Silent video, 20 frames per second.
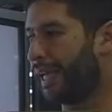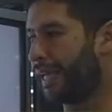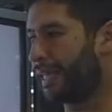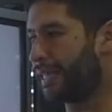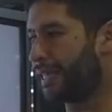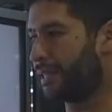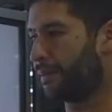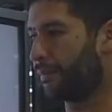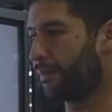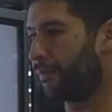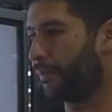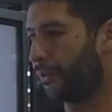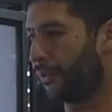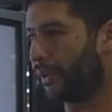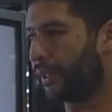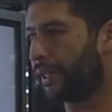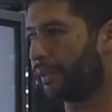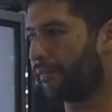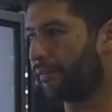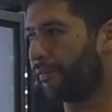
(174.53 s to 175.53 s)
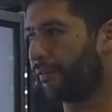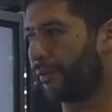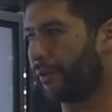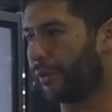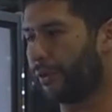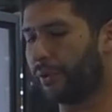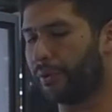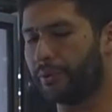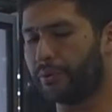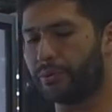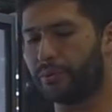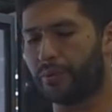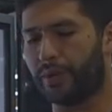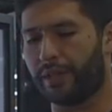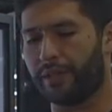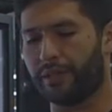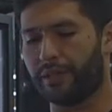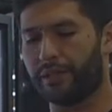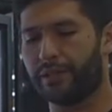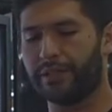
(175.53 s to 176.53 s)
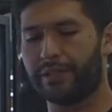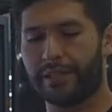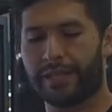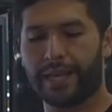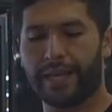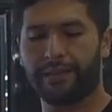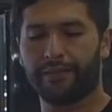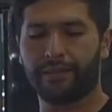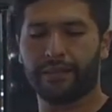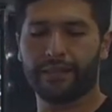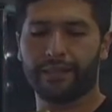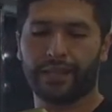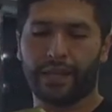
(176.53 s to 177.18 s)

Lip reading: it's important for you to understand this